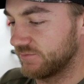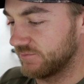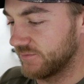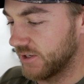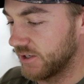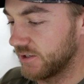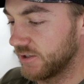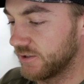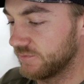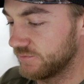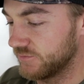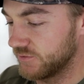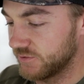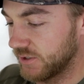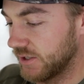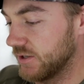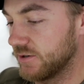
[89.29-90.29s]
I don't
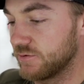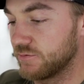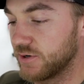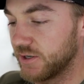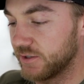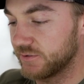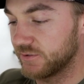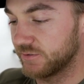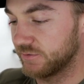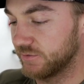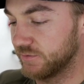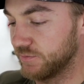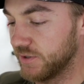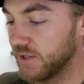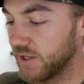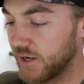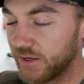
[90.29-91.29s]
know what else it'd
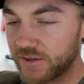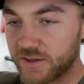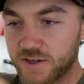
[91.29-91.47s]
be like.